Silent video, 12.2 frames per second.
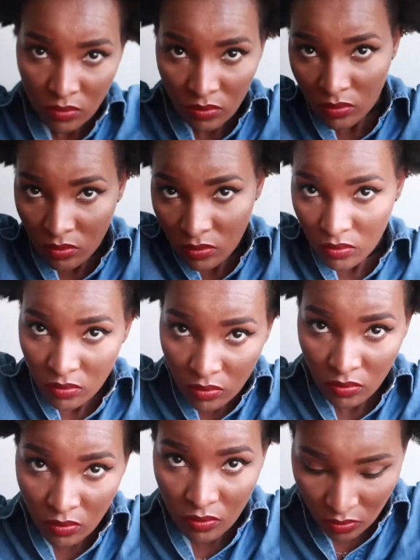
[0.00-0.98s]
of my curl
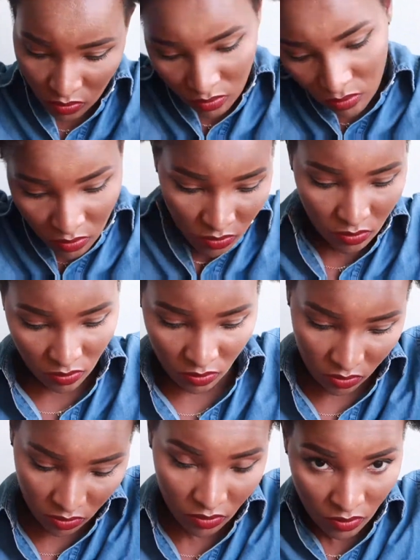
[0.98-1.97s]
enhancing
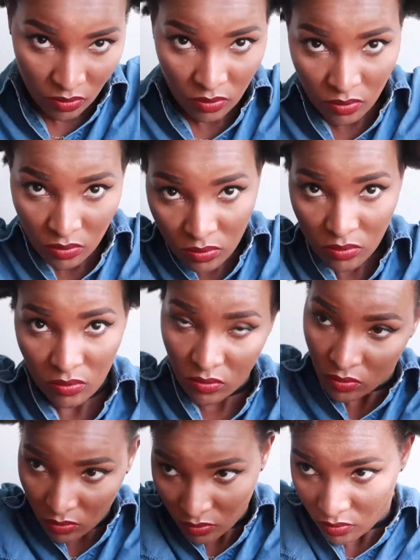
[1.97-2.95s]
smoothie and then
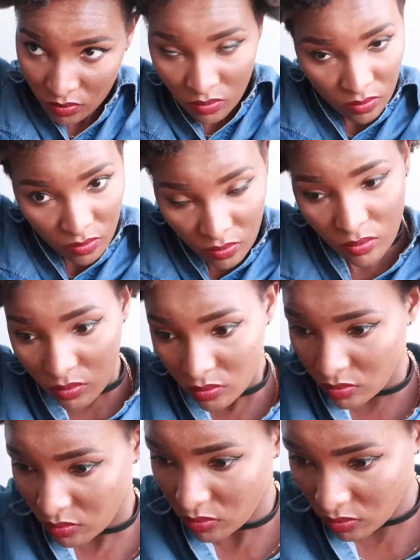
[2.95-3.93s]
apply it all
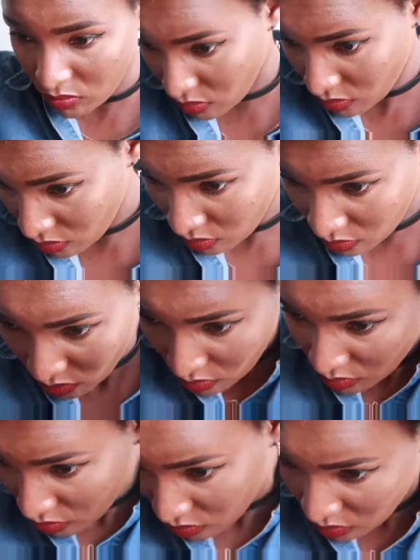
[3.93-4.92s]
over my
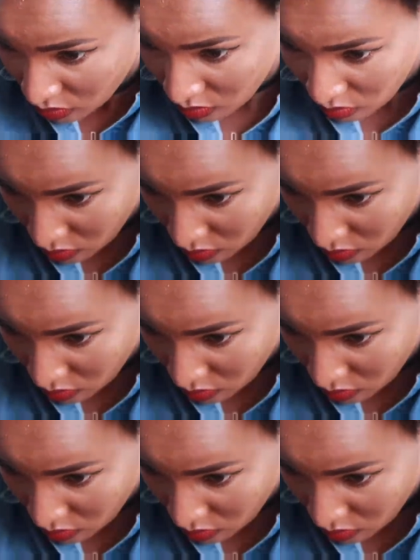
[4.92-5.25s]
head,